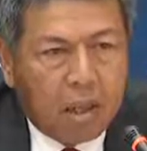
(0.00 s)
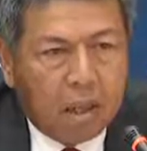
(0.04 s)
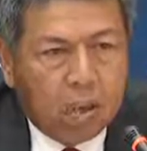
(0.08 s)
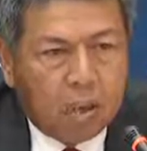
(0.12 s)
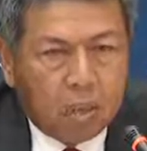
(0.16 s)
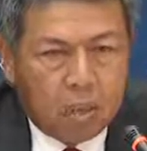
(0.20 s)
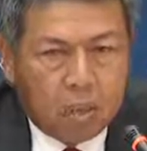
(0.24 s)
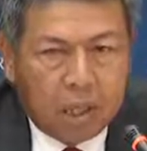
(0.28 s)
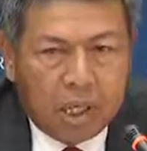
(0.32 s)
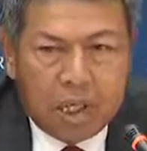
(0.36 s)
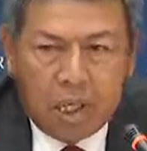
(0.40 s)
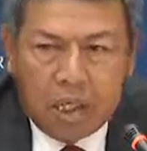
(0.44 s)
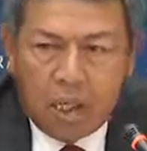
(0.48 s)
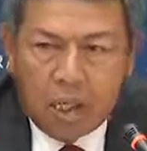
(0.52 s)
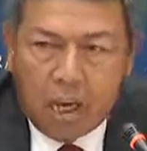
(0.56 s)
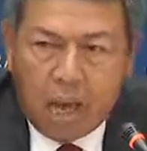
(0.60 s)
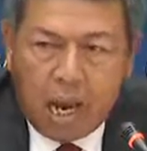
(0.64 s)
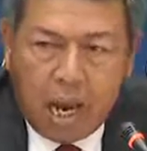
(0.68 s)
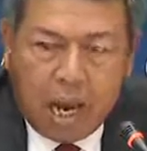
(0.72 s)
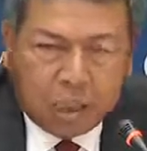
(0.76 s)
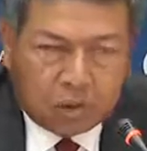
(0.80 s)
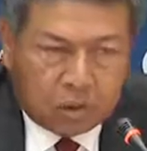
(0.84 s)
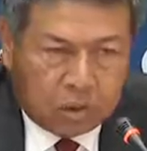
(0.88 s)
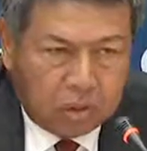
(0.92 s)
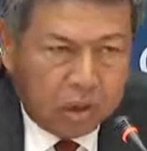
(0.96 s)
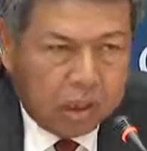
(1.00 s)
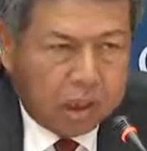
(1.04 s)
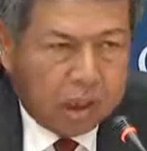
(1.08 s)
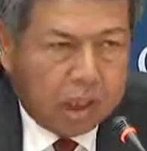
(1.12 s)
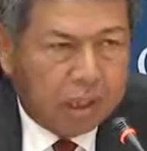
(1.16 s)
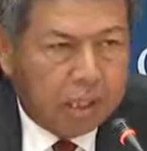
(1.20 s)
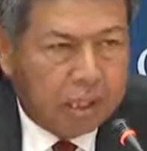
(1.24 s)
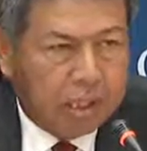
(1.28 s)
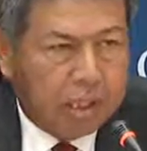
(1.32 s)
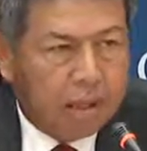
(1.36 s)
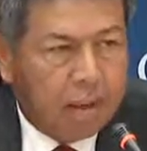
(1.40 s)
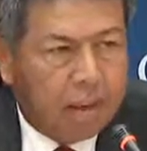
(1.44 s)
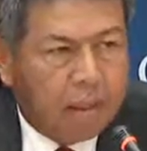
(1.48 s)
we
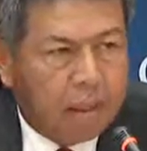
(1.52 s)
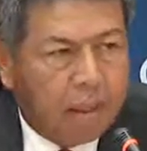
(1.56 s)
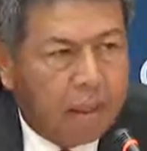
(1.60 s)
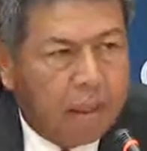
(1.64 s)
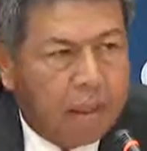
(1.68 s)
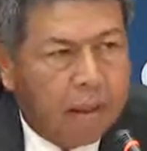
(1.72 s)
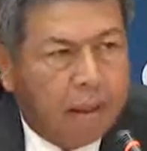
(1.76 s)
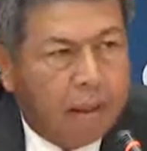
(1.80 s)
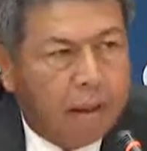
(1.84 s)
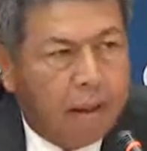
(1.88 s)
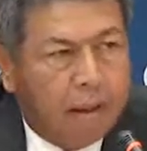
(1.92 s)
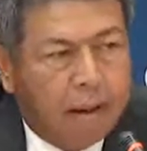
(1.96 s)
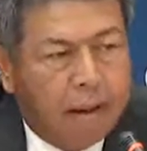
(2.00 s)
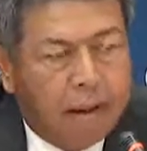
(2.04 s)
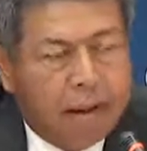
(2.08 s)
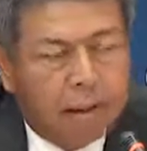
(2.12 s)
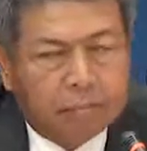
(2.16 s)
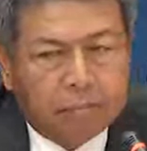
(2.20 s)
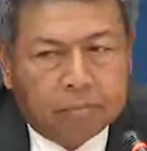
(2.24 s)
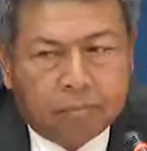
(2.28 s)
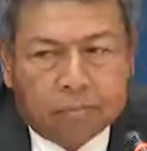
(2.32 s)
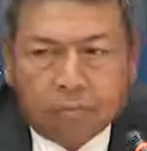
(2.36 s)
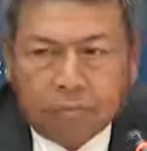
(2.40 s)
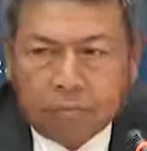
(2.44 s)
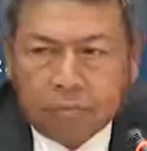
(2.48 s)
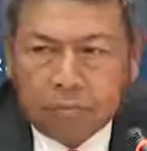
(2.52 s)
actually um,